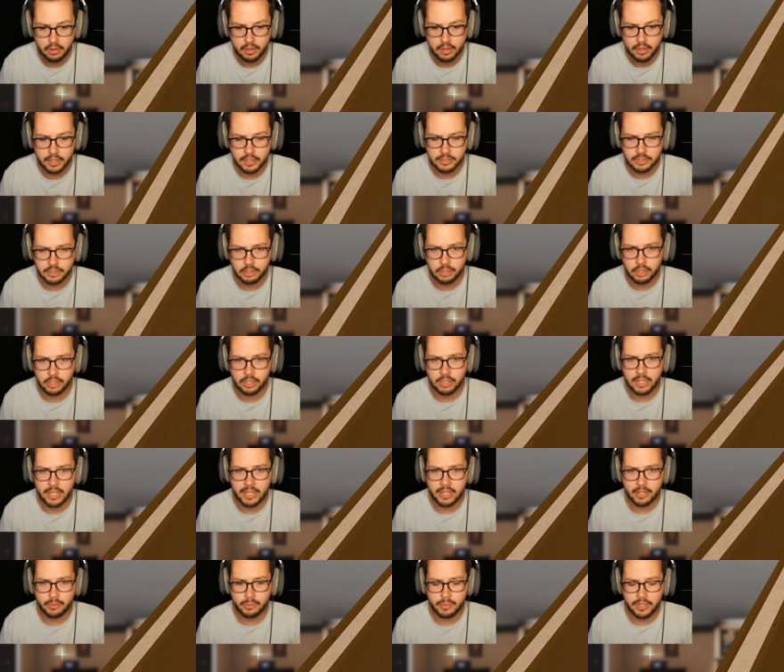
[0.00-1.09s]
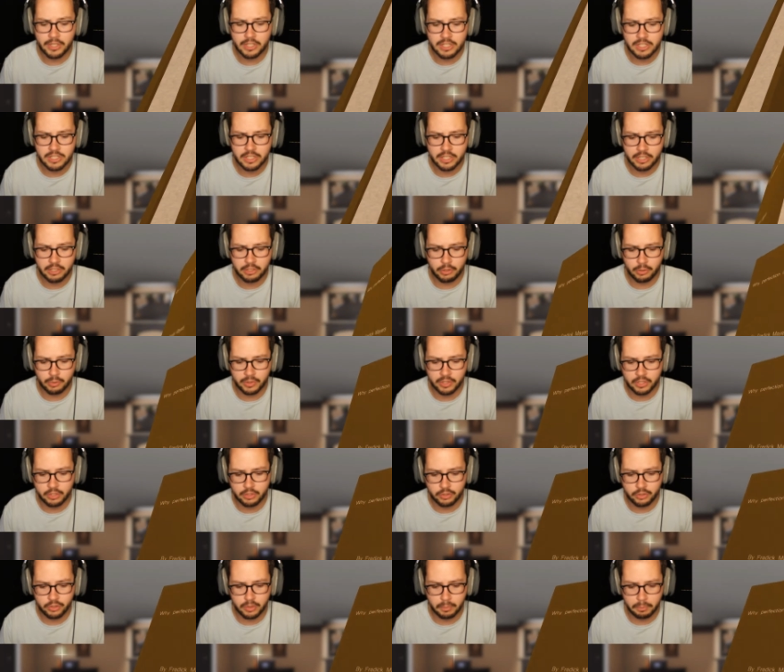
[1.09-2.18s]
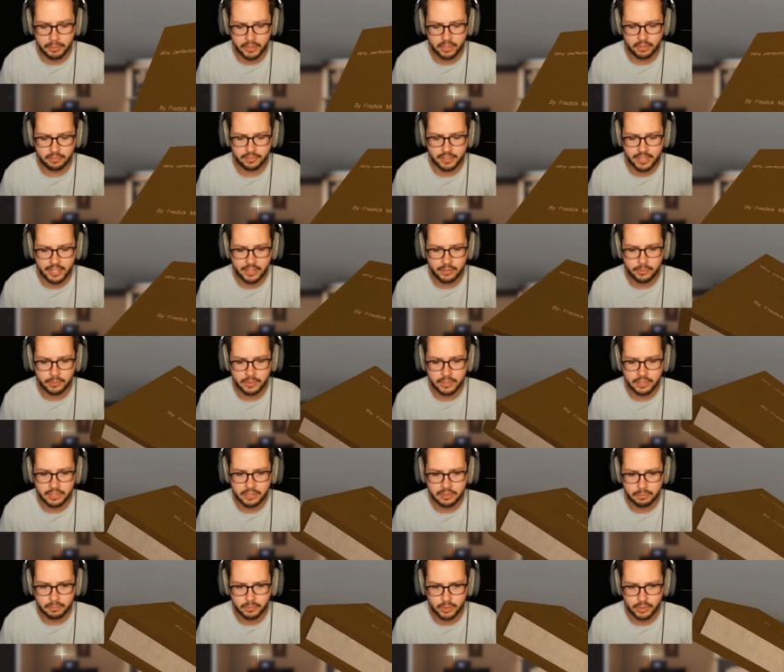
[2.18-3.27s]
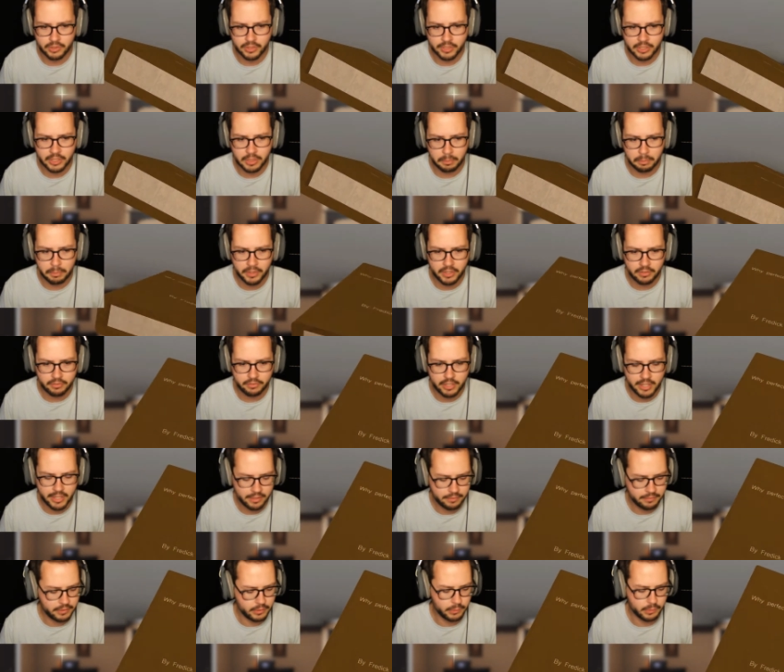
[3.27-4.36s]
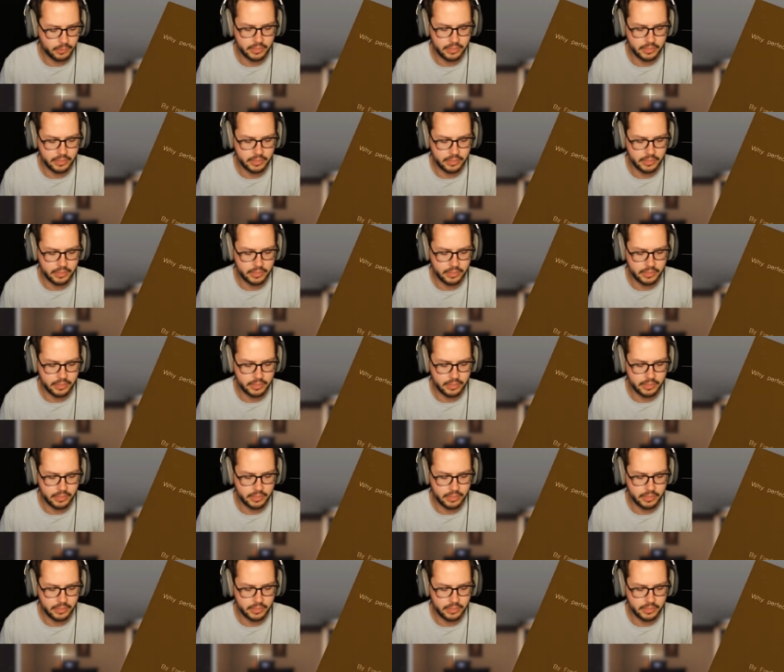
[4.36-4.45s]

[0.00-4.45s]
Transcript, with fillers: That's a whole lot of reading that I don't want to do. A bit of light reading, more like a bit of heavy